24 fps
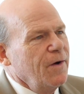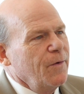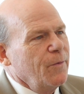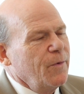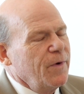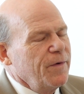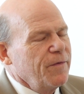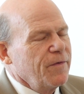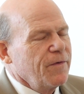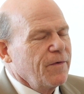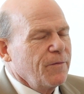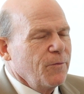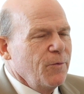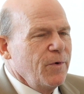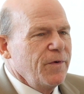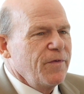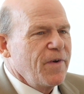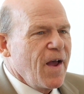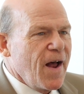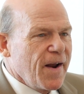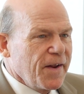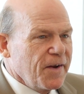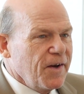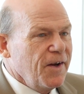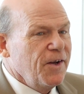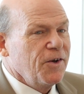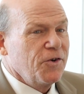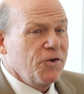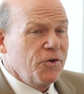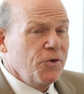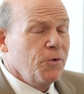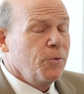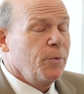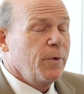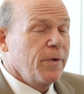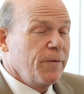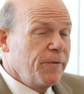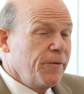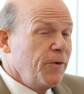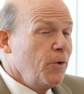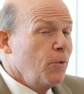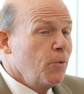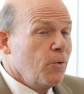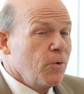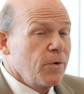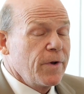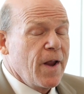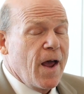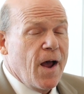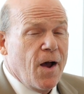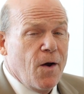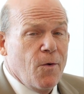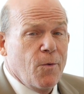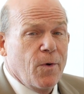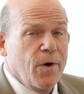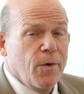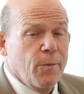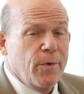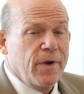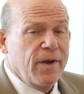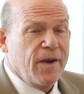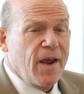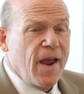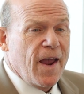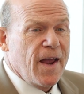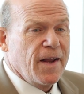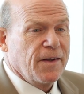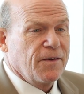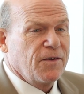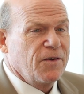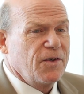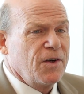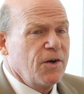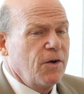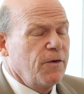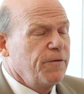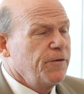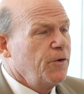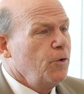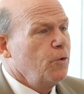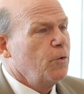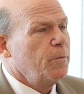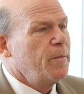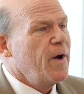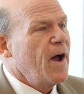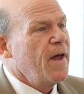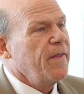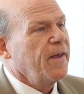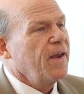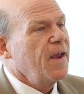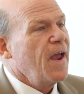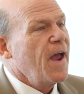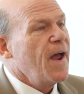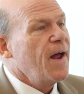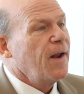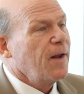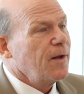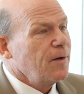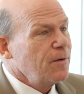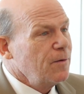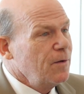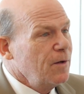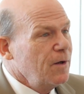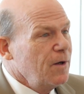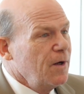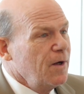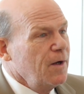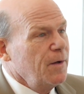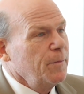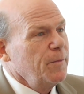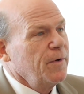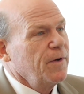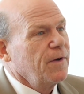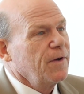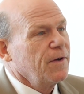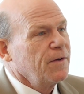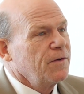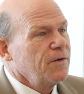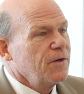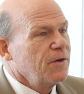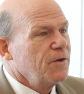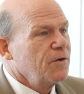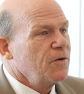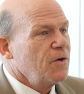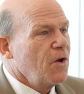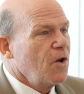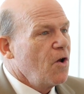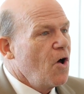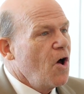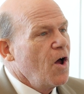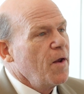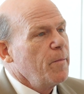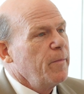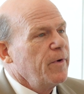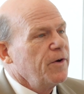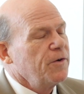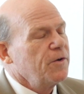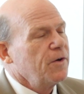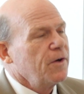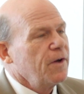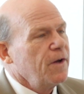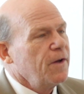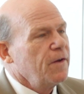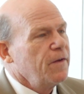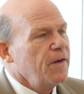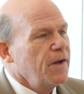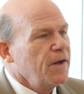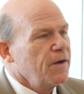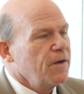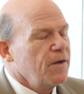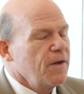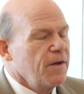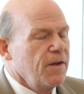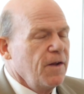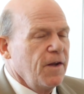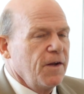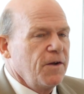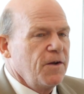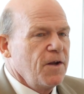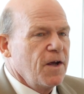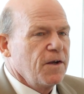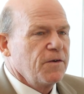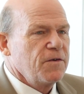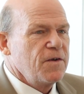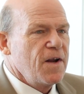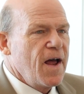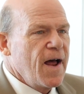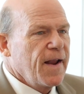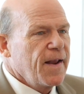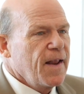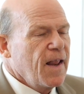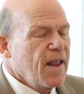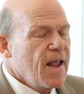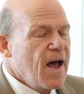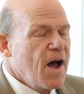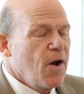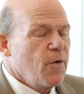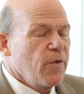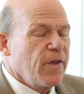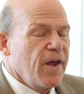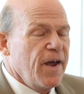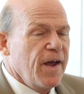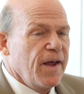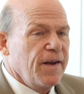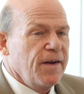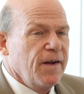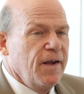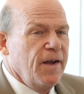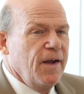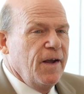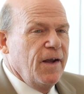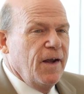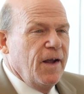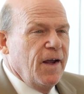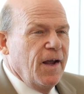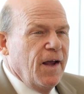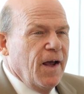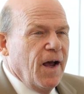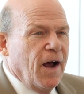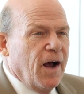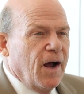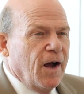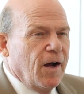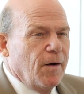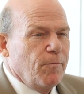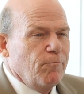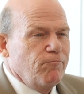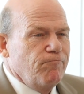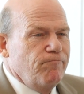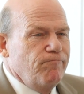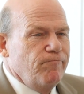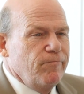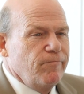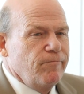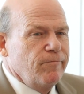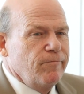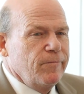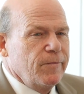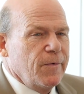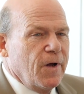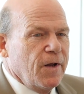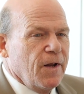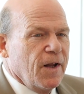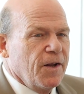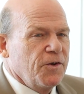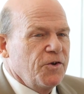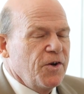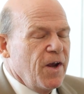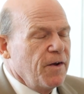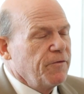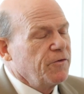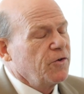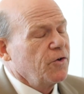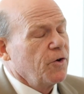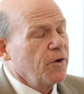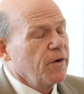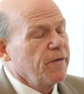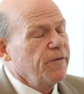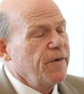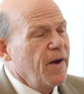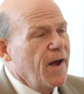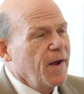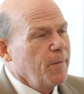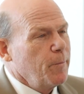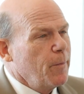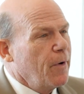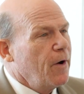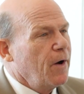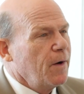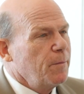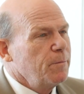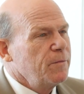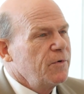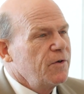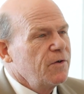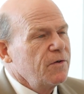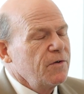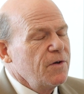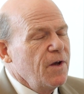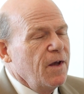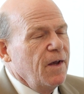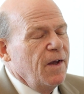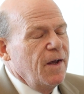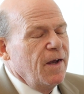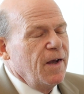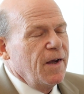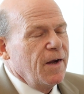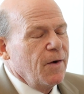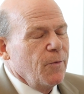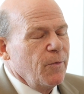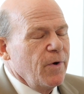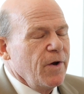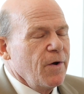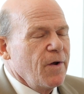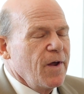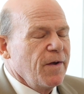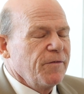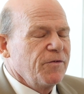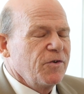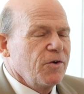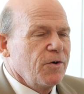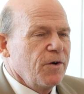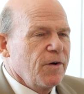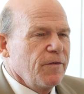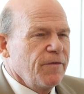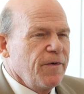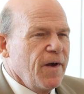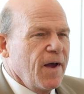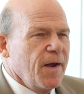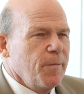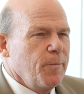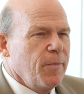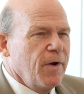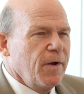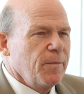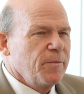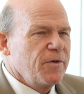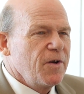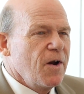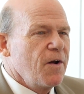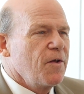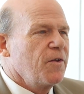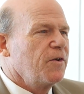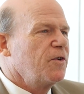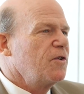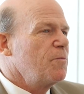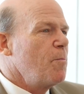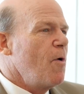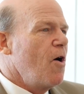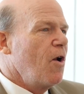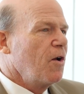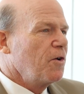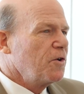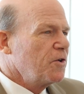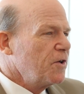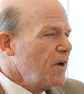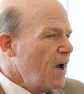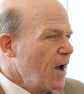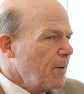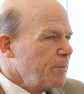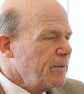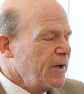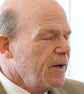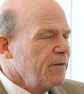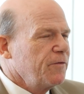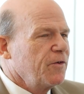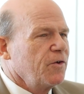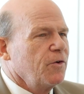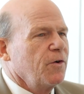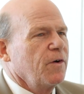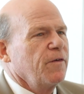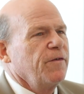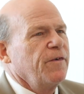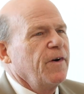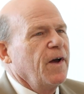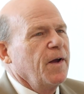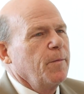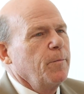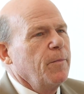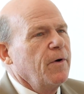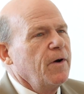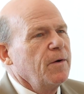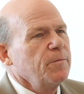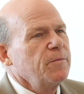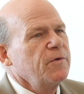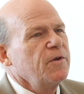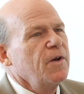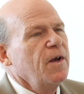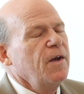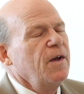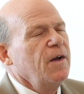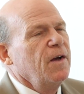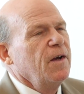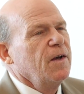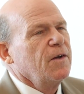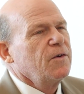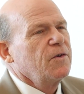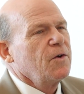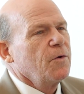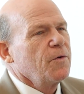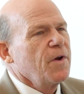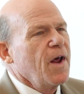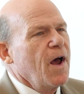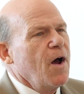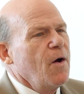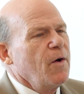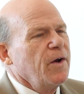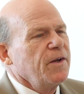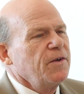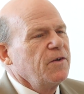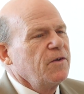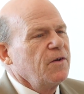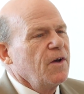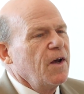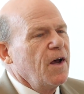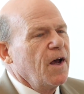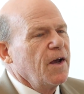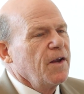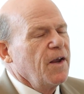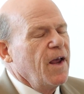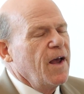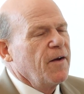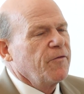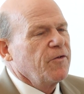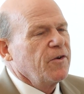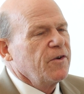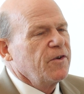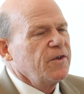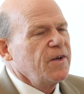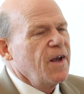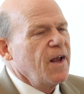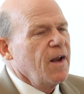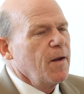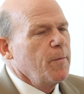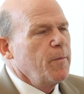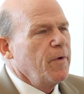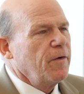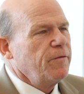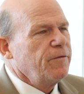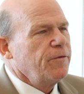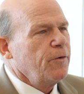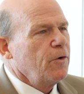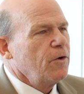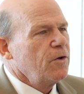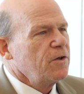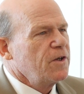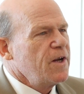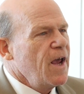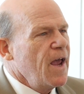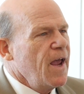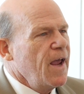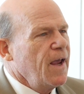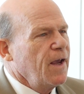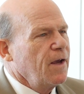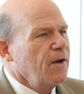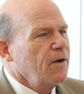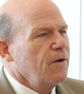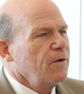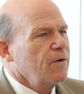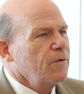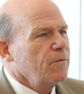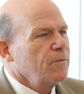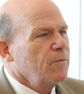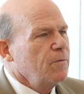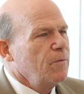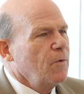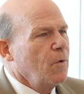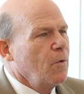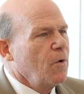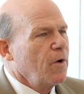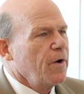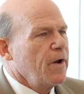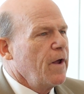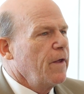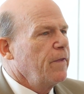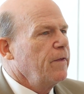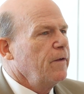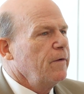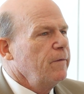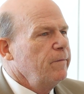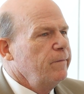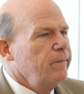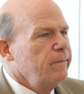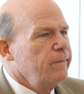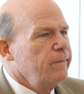We've got an issue with fuel now where we can't sell fuel by the gallon because there's a law in Michigan that does not allow that unless you have certified pumps. And we don't have certified pumps. None of the smaller shops have certified pumps. So now it's you have to sell them a full tank or nothing.